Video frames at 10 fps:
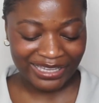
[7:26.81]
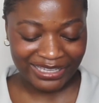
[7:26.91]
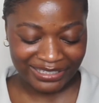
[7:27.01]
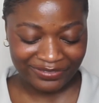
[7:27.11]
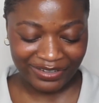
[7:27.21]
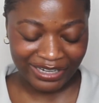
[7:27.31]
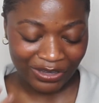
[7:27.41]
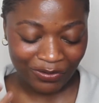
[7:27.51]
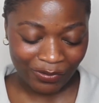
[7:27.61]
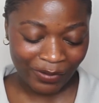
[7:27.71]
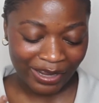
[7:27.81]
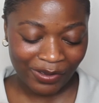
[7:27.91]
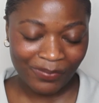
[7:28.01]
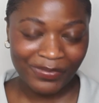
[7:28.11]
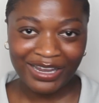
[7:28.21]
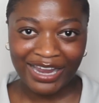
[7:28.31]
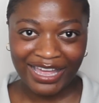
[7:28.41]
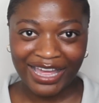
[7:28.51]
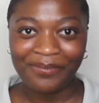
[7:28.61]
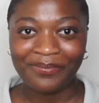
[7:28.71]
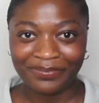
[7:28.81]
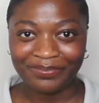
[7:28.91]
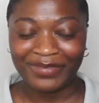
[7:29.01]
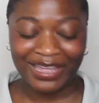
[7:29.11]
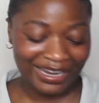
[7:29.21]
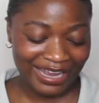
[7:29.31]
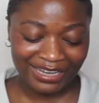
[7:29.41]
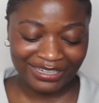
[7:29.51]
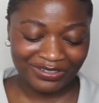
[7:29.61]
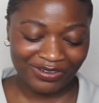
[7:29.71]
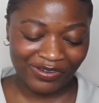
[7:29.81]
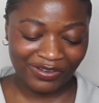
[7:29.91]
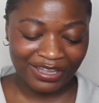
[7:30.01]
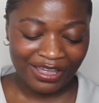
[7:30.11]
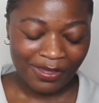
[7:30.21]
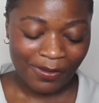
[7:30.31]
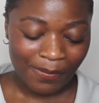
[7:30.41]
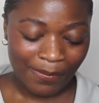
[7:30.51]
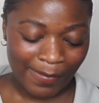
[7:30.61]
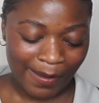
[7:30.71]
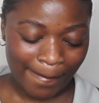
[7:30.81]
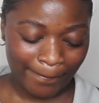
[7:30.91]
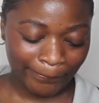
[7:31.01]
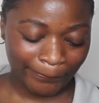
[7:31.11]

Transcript: It's really growing on me. Like I like this song, but.